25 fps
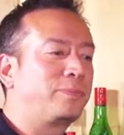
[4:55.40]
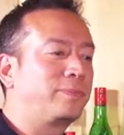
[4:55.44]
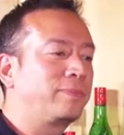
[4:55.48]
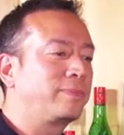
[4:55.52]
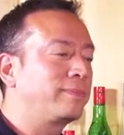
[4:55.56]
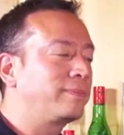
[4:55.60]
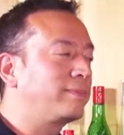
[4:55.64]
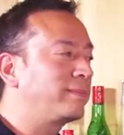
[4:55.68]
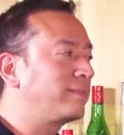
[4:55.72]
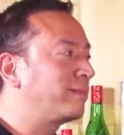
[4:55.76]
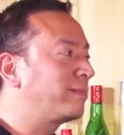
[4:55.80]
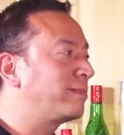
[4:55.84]

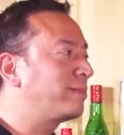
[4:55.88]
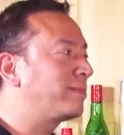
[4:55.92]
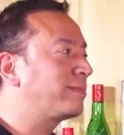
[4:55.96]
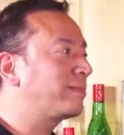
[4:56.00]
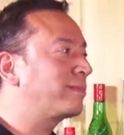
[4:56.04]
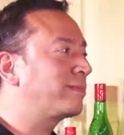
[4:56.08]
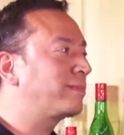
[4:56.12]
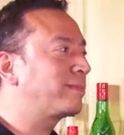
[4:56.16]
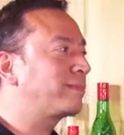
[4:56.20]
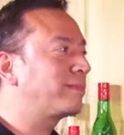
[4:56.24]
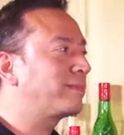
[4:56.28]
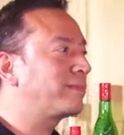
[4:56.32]

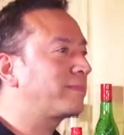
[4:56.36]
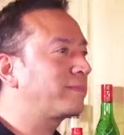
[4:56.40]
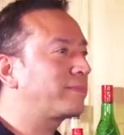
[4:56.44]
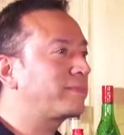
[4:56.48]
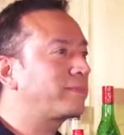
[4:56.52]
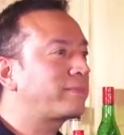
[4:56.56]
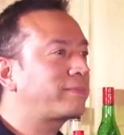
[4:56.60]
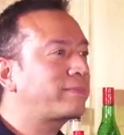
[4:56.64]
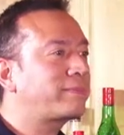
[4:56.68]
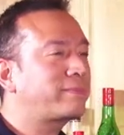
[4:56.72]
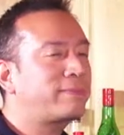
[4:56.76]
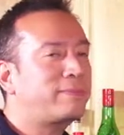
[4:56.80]

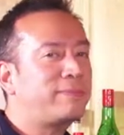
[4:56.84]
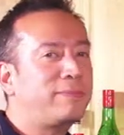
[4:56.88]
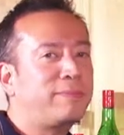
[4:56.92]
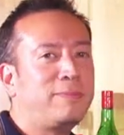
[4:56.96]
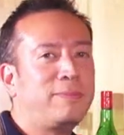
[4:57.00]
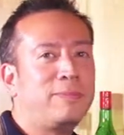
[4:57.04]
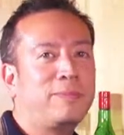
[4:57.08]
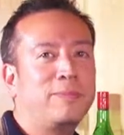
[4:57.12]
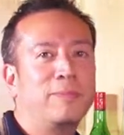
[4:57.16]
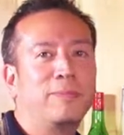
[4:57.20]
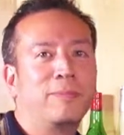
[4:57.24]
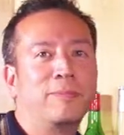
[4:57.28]

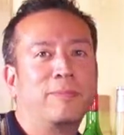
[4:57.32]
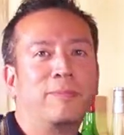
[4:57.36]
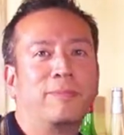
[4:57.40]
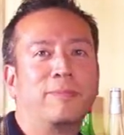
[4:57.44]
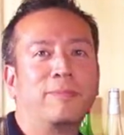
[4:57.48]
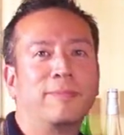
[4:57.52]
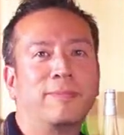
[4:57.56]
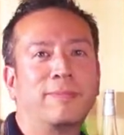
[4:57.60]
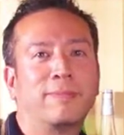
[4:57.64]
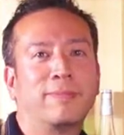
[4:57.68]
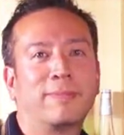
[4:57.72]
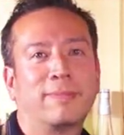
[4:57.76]

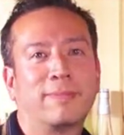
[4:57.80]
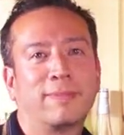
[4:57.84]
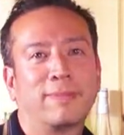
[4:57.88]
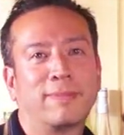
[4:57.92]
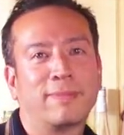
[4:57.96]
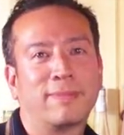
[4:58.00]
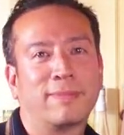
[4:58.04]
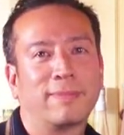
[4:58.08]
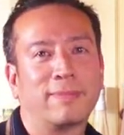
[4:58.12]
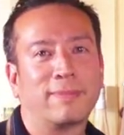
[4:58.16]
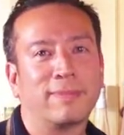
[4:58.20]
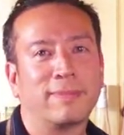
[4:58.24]

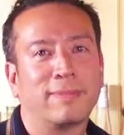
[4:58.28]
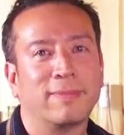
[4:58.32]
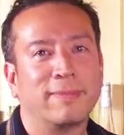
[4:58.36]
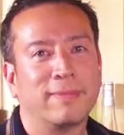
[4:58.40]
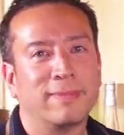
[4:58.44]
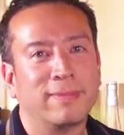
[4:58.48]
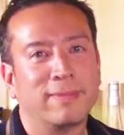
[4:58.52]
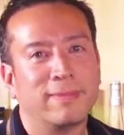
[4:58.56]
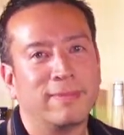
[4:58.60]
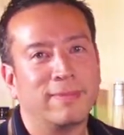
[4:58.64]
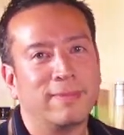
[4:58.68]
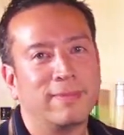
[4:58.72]

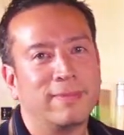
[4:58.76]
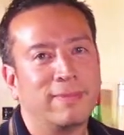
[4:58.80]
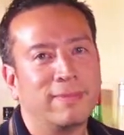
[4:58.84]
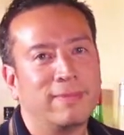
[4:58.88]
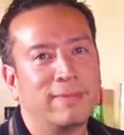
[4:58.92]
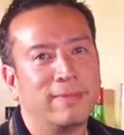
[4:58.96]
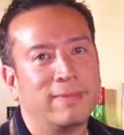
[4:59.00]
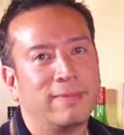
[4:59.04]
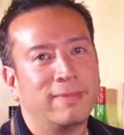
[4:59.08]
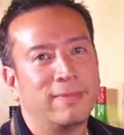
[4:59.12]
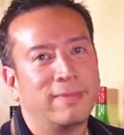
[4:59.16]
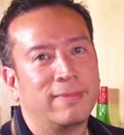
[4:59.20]

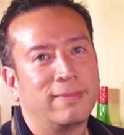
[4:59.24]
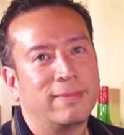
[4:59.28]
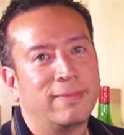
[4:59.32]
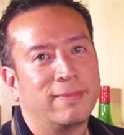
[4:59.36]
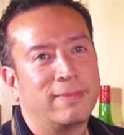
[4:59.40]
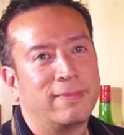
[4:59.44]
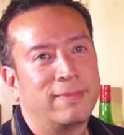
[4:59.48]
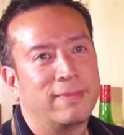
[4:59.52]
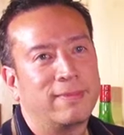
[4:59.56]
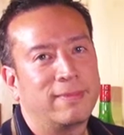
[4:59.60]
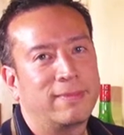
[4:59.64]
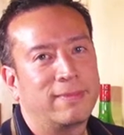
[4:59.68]

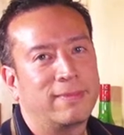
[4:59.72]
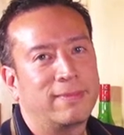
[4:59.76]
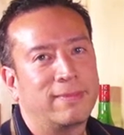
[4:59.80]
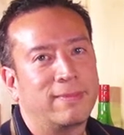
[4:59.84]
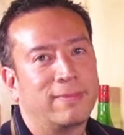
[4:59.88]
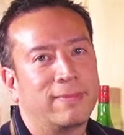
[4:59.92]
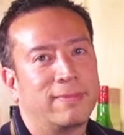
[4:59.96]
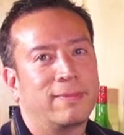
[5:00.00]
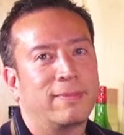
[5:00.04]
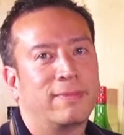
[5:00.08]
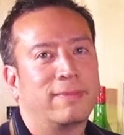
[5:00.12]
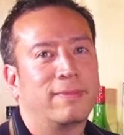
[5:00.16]

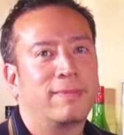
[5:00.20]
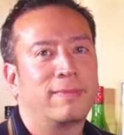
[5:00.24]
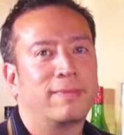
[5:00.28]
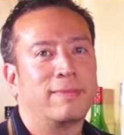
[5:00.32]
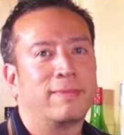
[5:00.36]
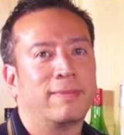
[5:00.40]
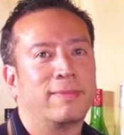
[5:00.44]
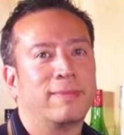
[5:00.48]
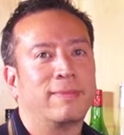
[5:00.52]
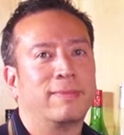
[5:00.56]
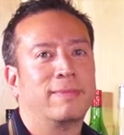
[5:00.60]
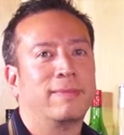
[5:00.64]

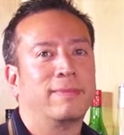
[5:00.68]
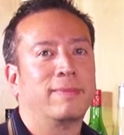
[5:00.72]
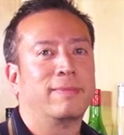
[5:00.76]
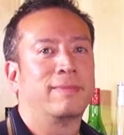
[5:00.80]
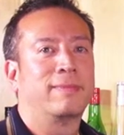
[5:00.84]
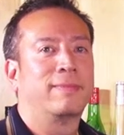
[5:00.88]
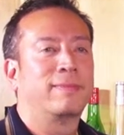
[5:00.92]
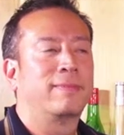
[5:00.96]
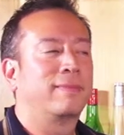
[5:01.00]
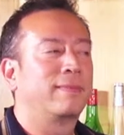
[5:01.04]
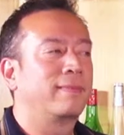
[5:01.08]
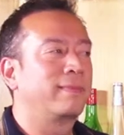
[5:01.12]

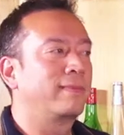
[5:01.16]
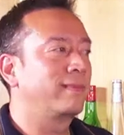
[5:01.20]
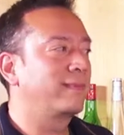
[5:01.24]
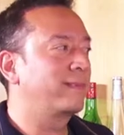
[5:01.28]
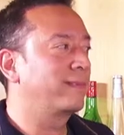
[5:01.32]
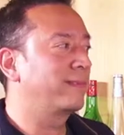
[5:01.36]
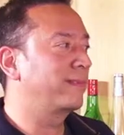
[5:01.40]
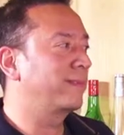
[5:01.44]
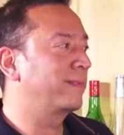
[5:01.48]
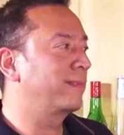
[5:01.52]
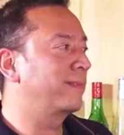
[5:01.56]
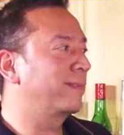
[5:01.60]

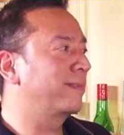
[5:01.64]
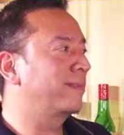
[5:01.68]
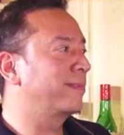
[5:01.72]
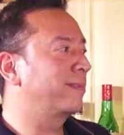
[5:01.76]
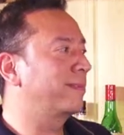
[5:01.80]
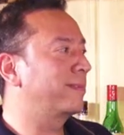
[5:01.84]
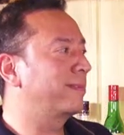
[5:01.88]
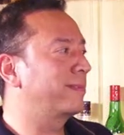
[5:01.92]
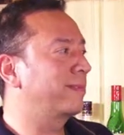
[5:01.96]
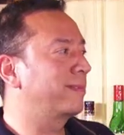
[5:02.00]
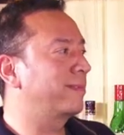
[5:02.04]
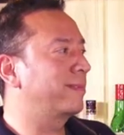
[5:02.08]

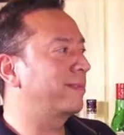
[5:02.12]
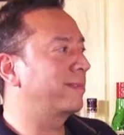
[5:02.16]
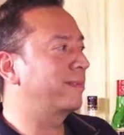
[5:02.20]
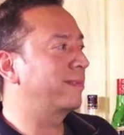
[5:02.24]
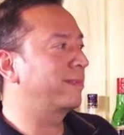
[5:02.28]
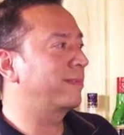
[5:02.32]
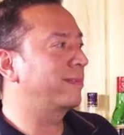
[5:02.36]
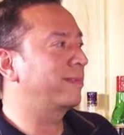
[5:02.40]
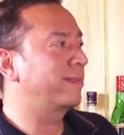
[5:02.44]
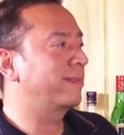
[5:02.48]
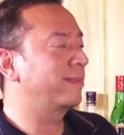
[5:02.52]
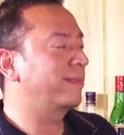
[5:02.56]

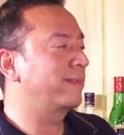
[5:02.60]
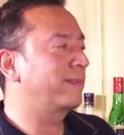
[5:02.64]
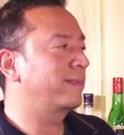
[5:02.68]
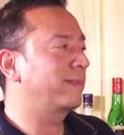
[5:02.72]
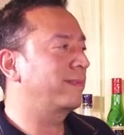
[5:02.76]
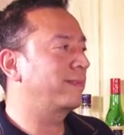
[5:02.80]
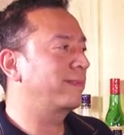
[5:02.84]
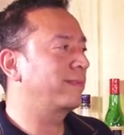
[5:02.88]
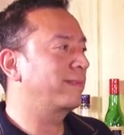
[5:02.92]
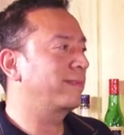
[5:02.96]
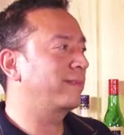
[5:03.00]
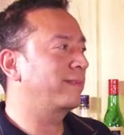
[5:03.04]

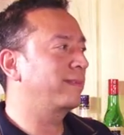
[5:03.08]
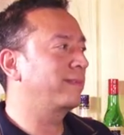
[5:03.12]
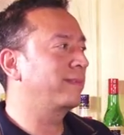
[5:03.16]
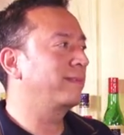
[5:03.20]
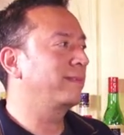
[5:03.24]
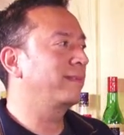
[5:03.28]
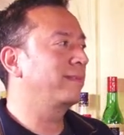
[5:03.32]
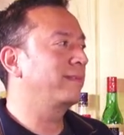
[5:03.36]
(not speaking)